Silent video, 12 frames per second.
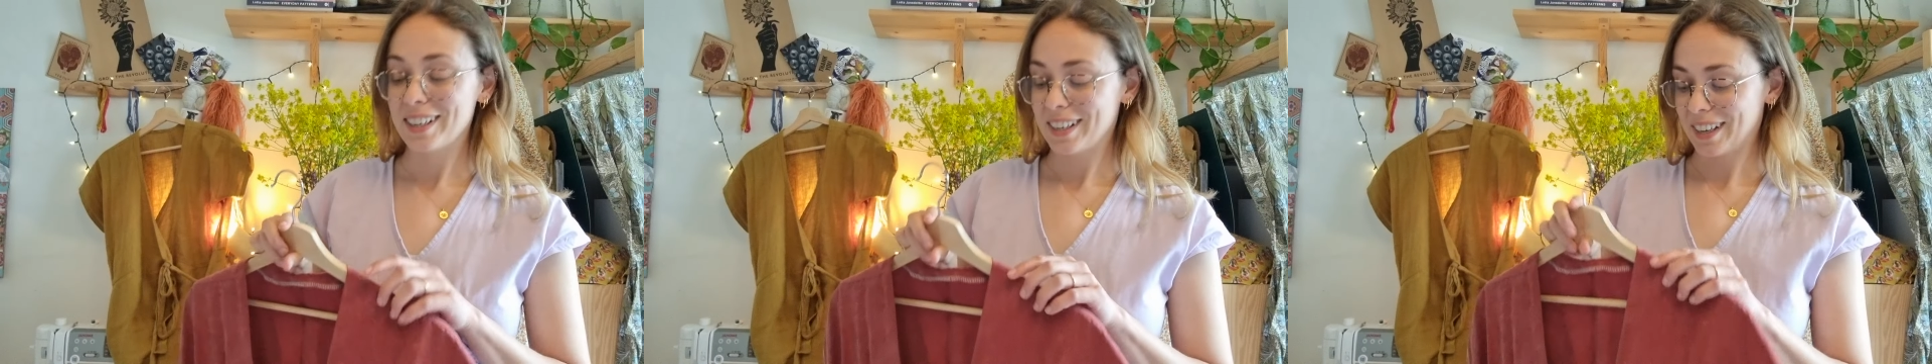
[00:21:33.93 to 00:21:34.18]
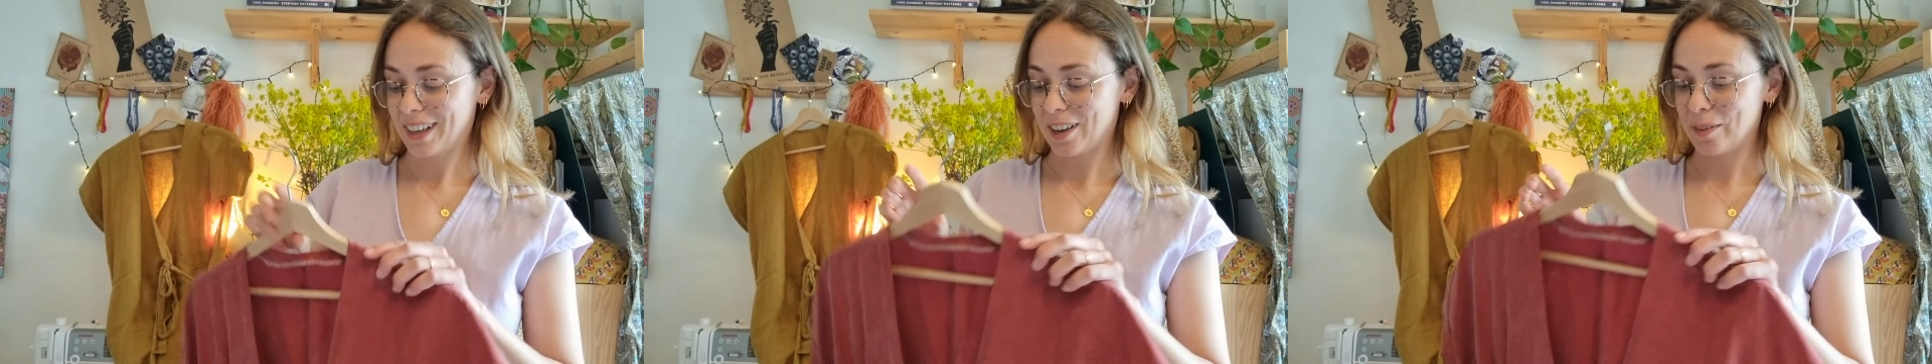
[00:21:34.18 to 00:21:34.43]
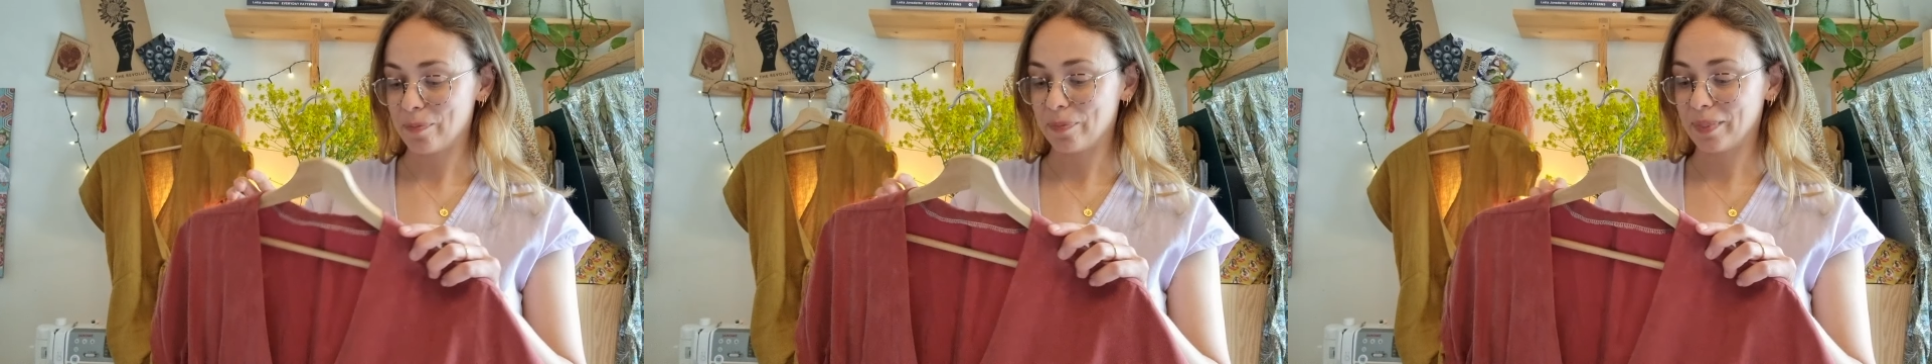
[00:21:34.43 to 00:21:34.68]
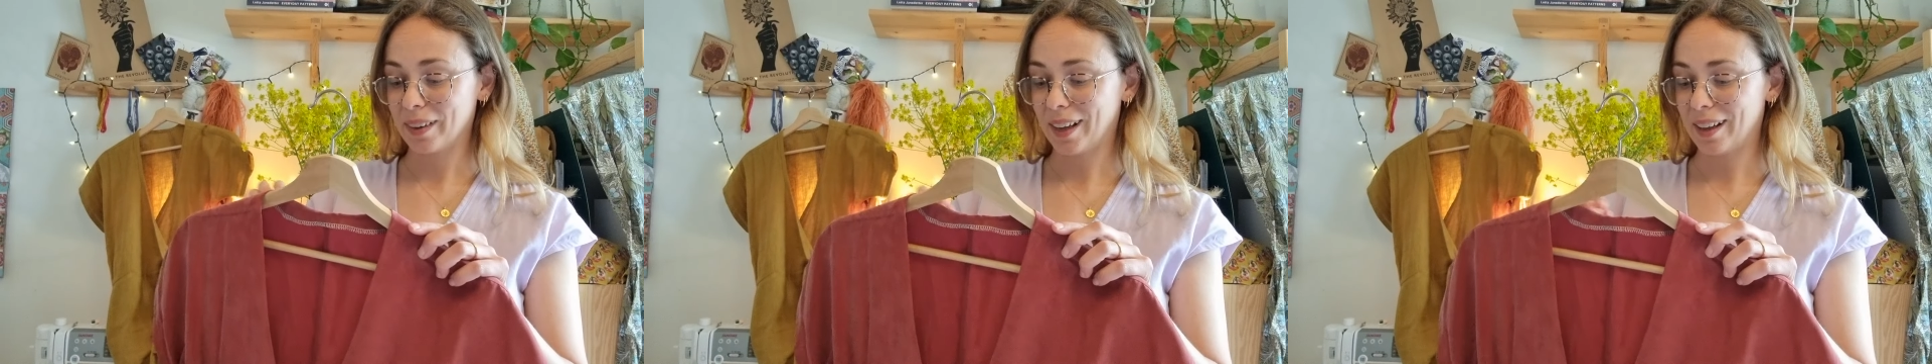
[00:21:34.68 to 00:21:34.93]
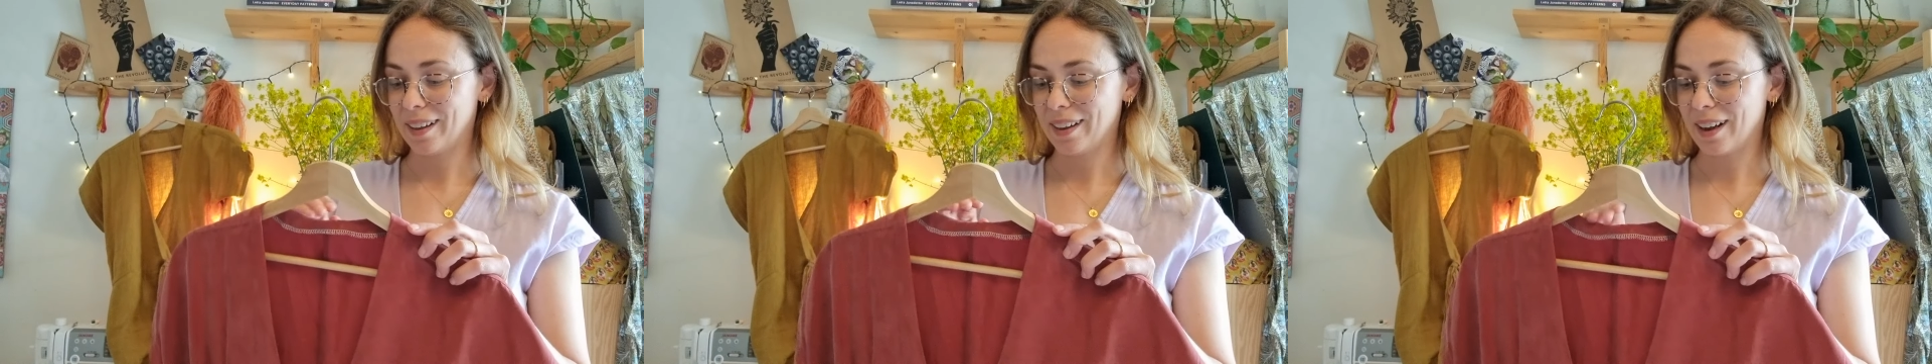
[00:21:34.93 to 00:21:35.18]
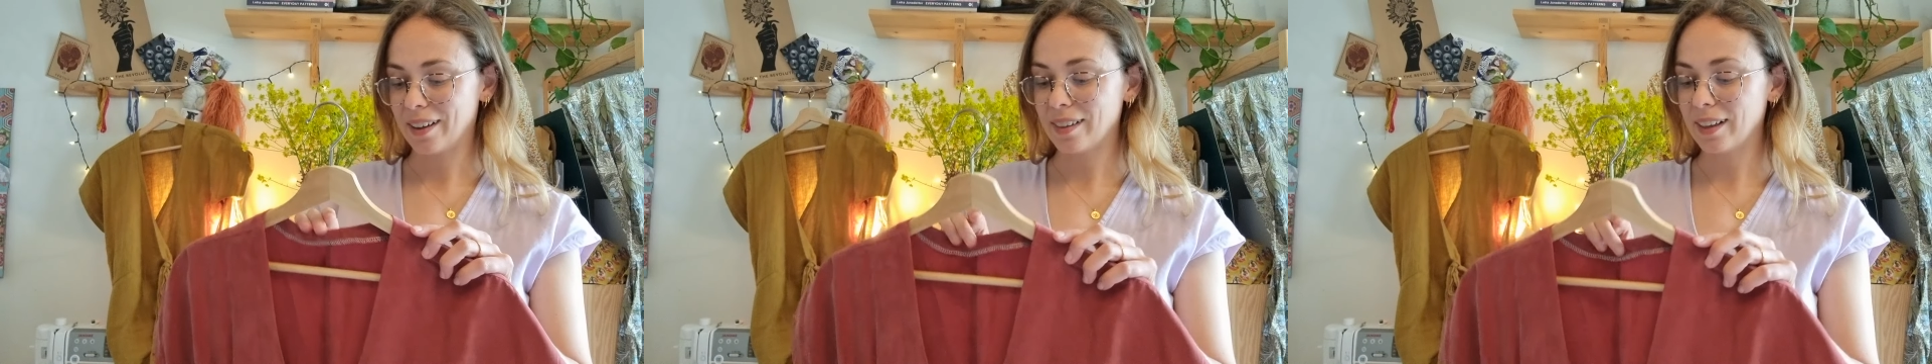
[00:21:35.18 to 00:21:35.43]

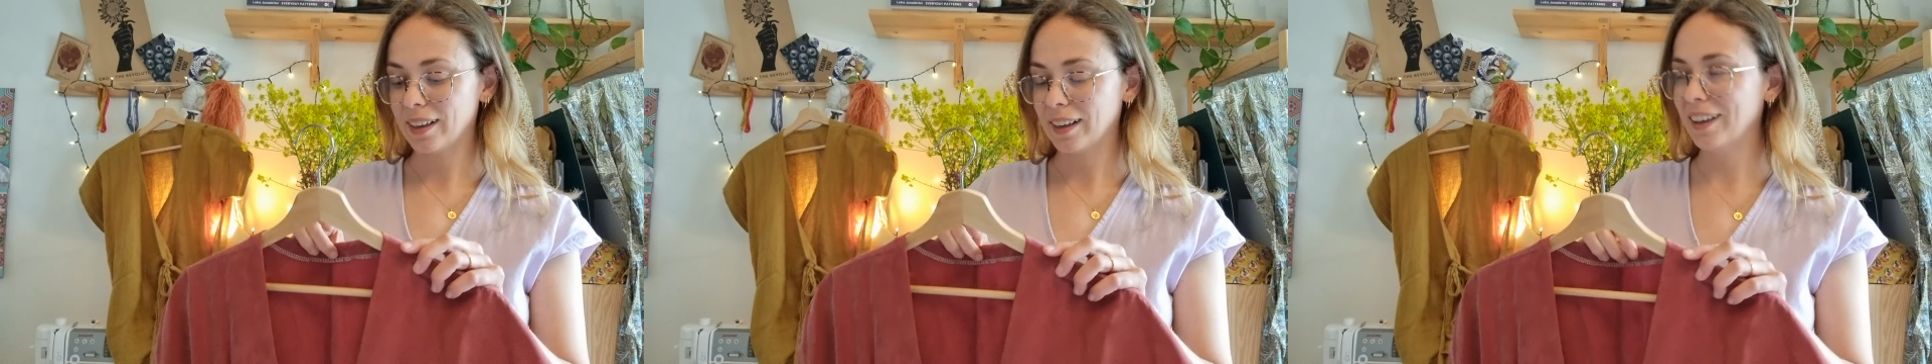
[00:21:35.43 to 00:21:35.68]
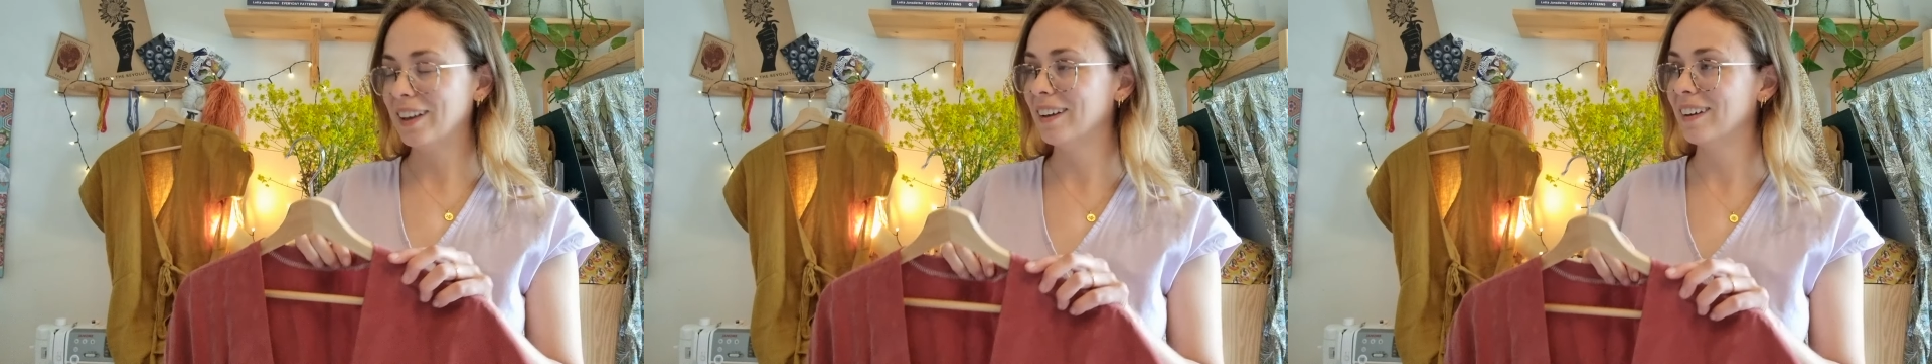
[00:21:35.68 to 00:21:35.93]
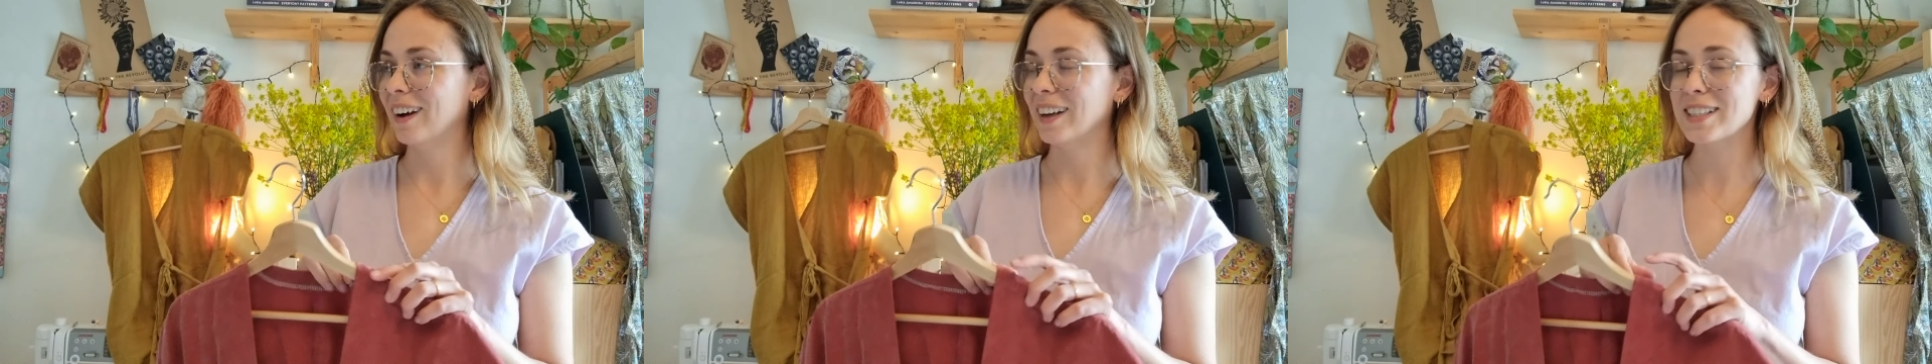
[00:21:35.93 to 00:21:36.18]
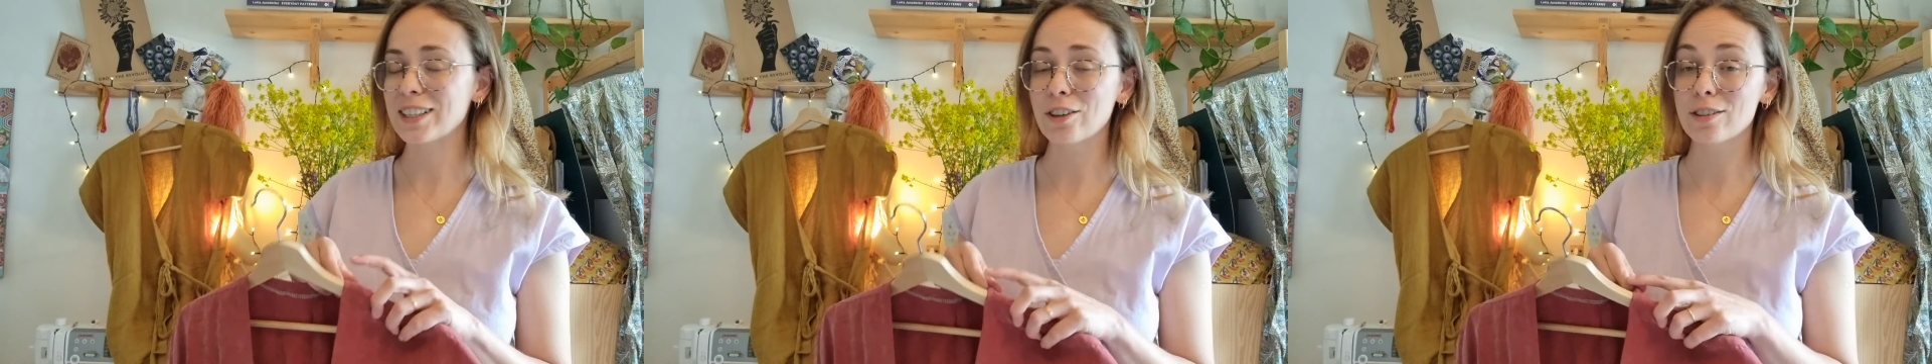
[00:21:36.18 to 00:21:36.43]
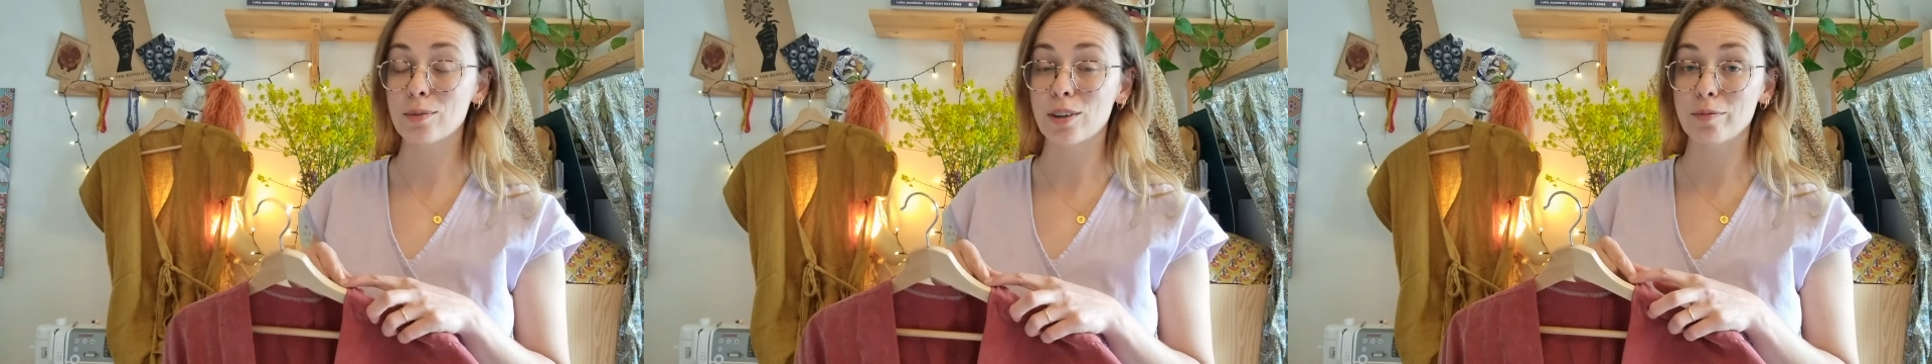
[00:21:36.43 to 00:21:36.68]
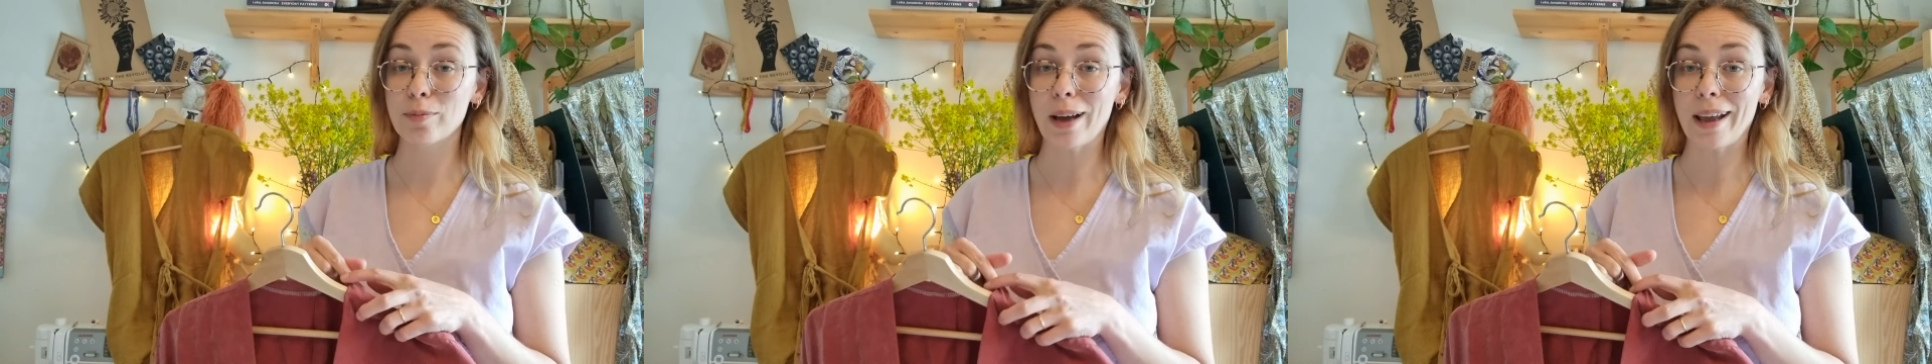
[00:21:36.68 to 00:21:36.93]
I think I did ask one
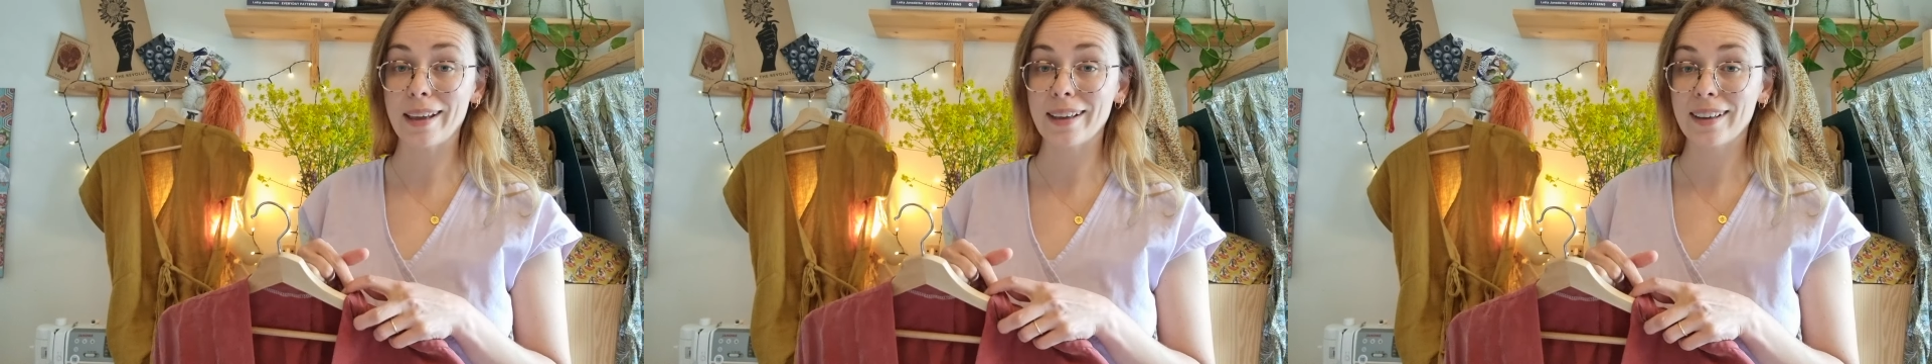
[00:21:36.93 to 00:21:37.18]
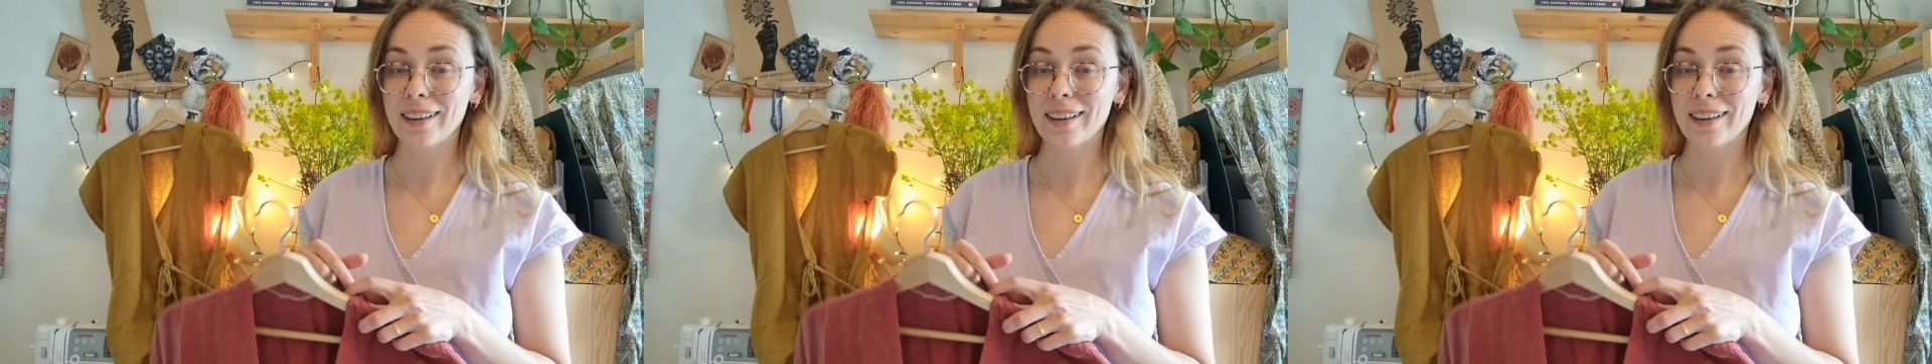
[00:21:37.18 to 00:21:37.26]
of my